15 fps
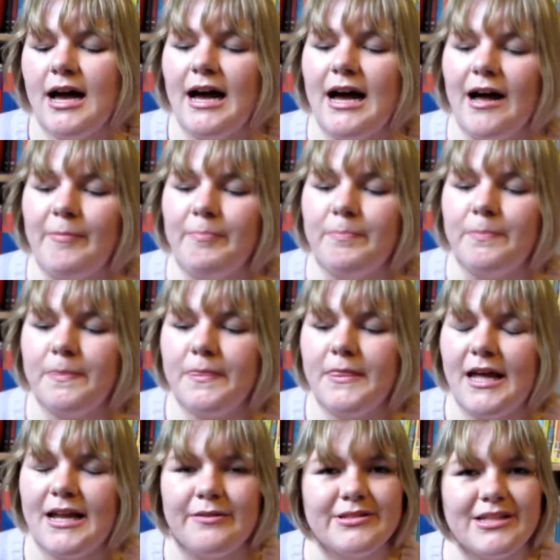
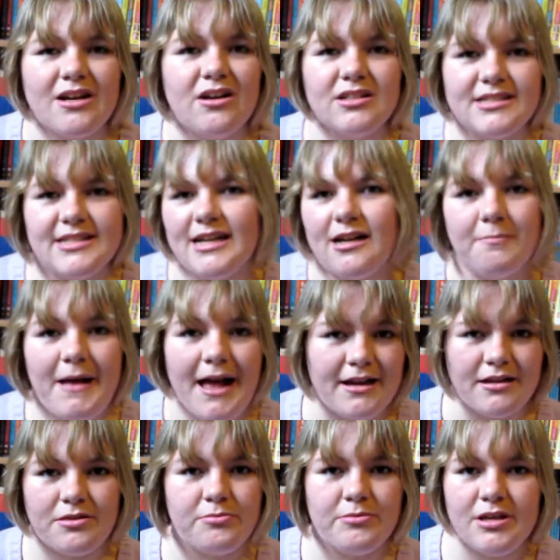and it was like on sale,
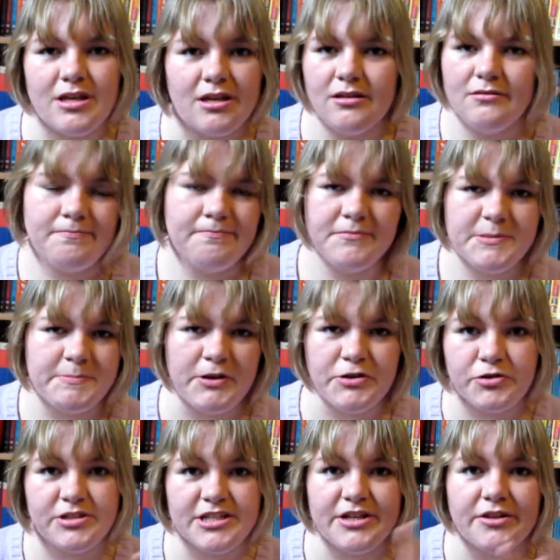pack of 3
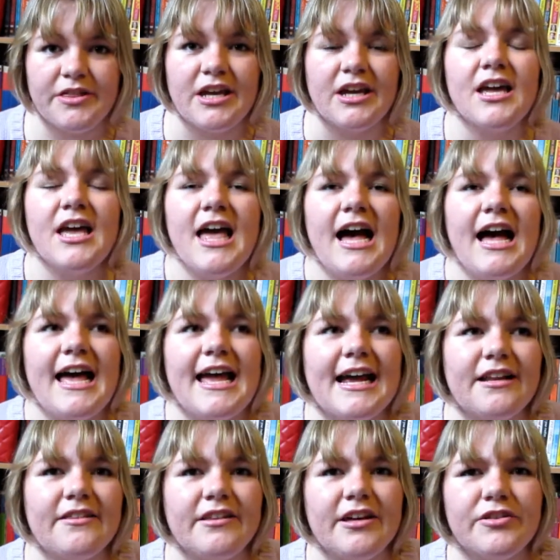special deal thing,
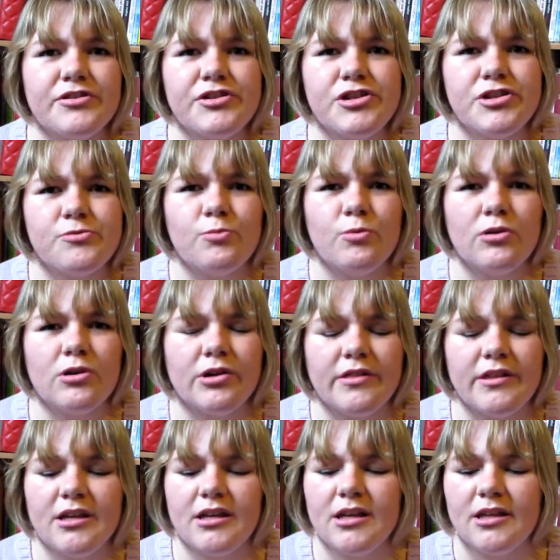and the other 2 were
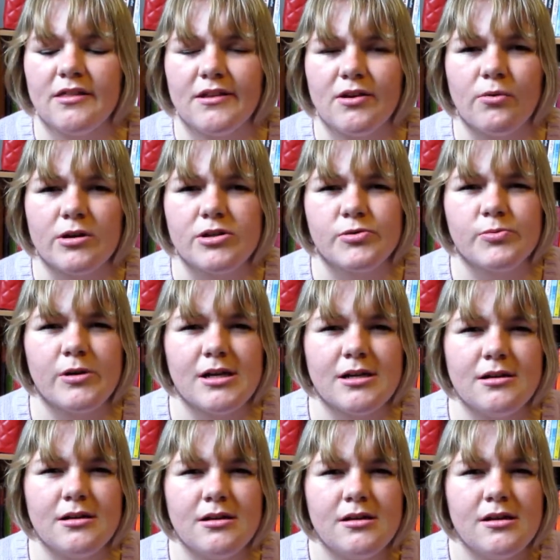the orange
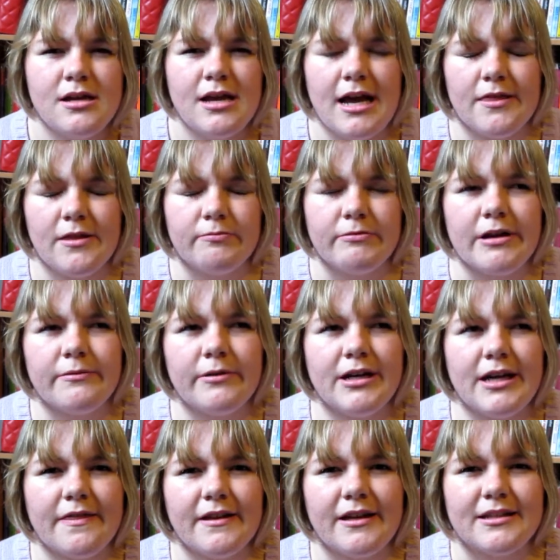one and the red one.
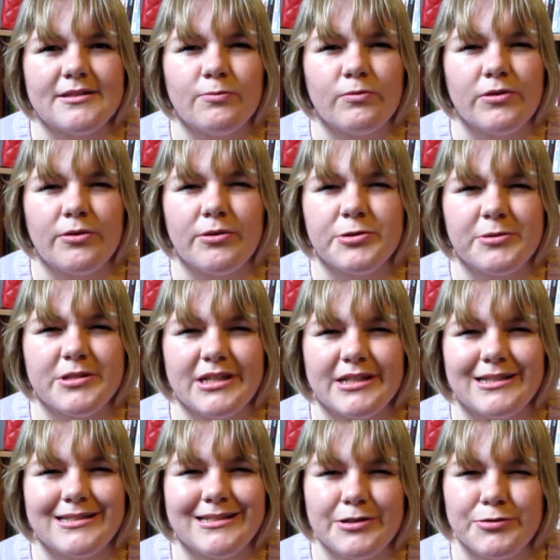I think the orange one's like
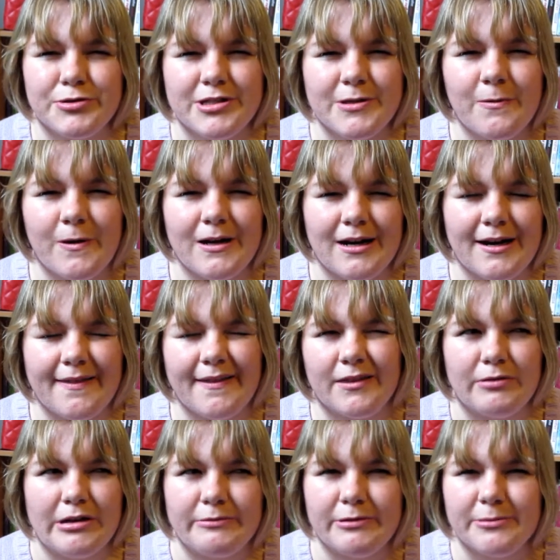a citrusy one, and I
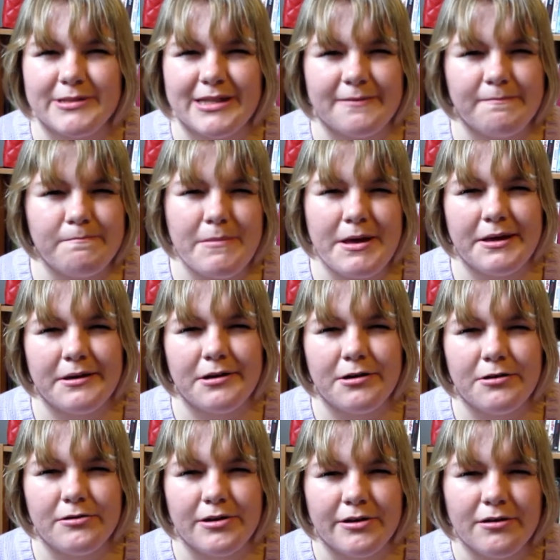think the red one was like
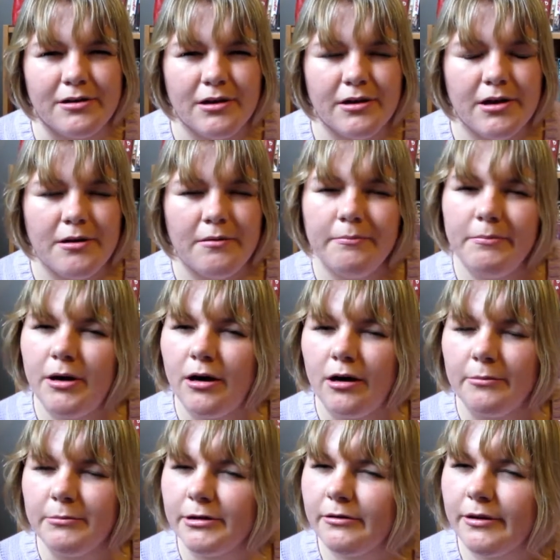mango and
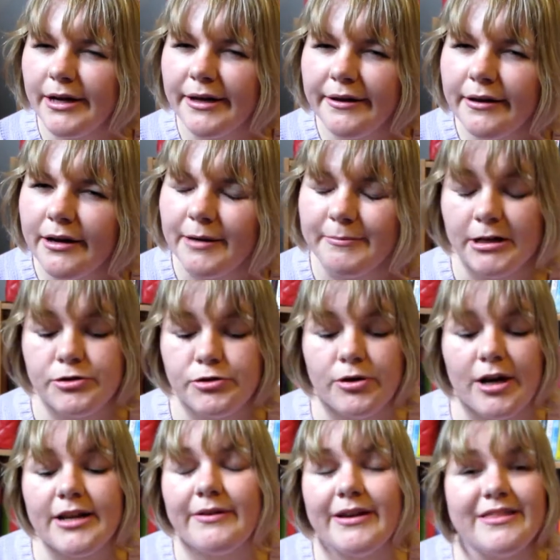pomegranate. I'm not
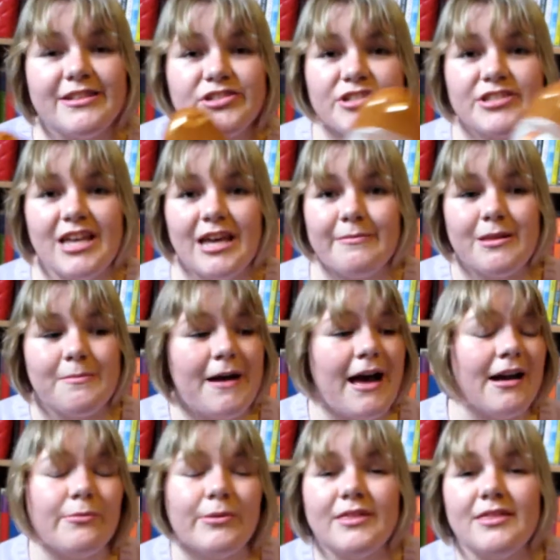sure. Anyway, and this just came in the
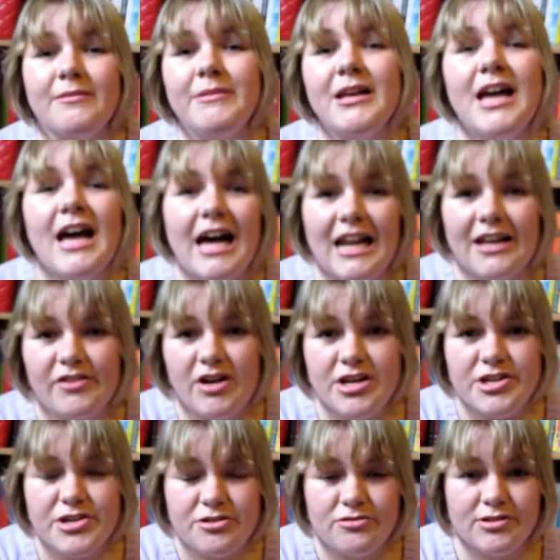pack with them, and I've
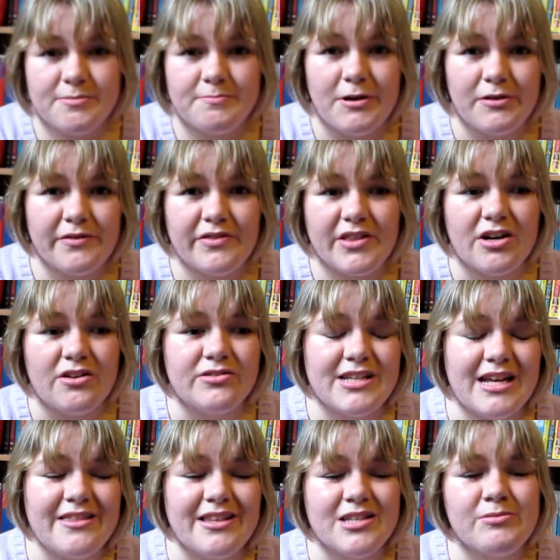already used both of those.
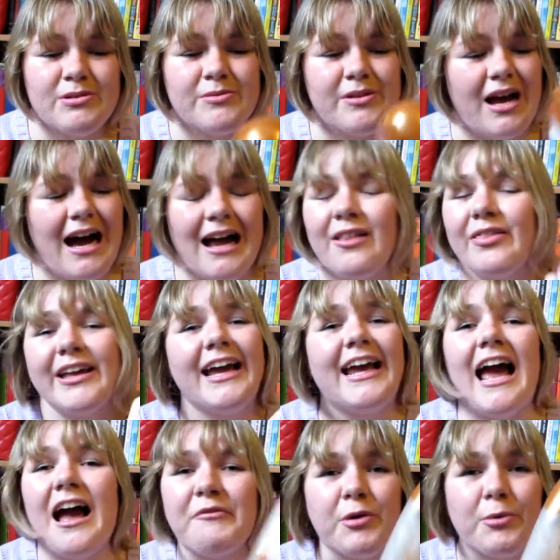And this one, I don't think
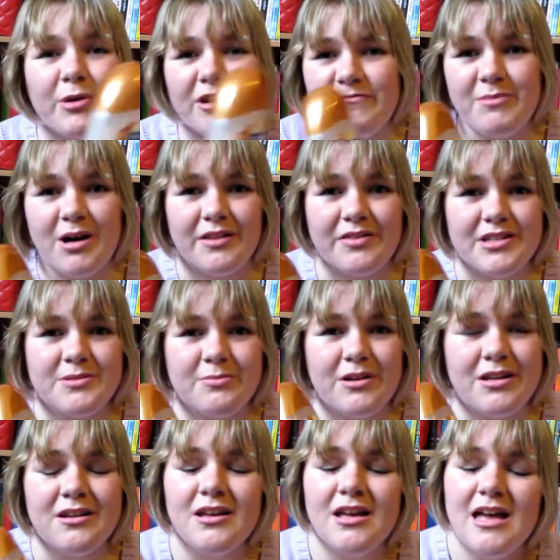I ever would have bought this
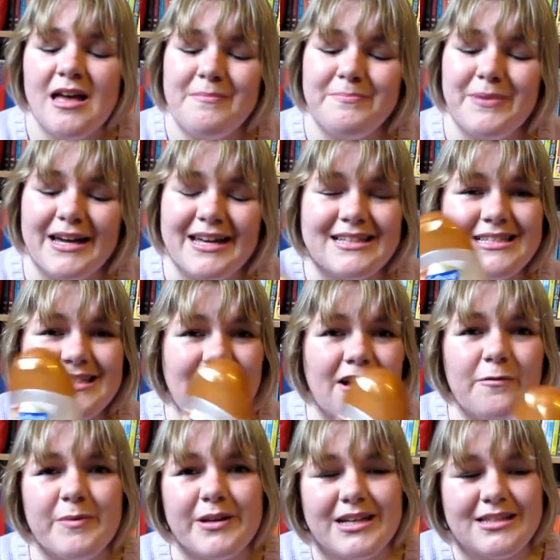one by
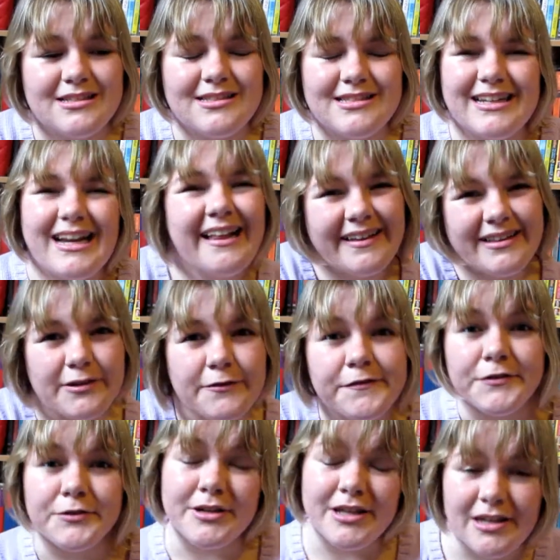itself because it's like I like the
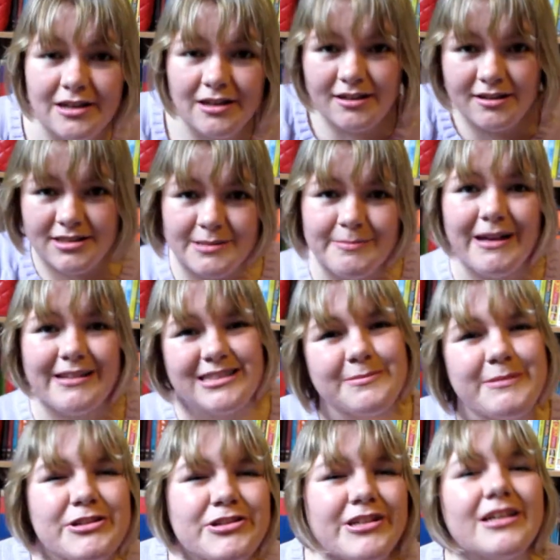fruity smells,
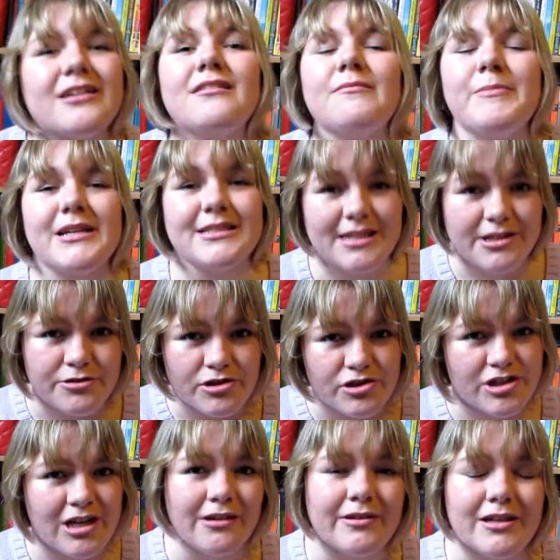especially because I usually
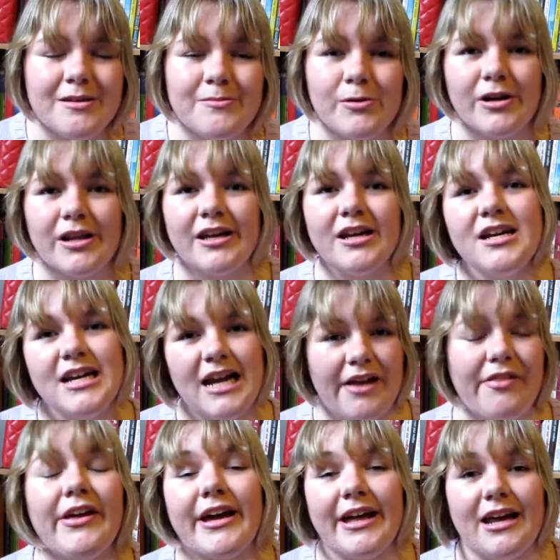shower in the morning
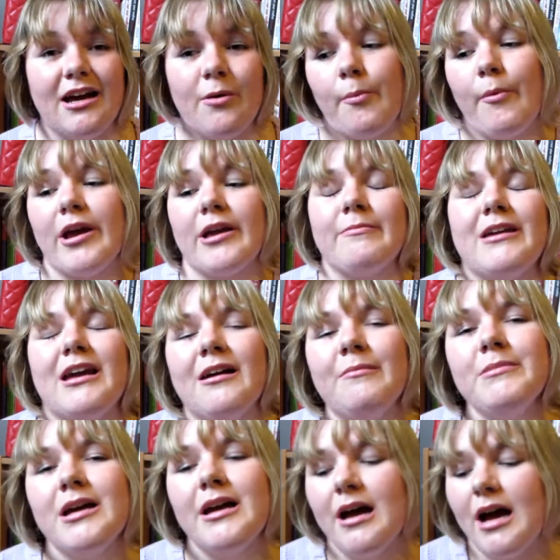and they kind of help wake me up.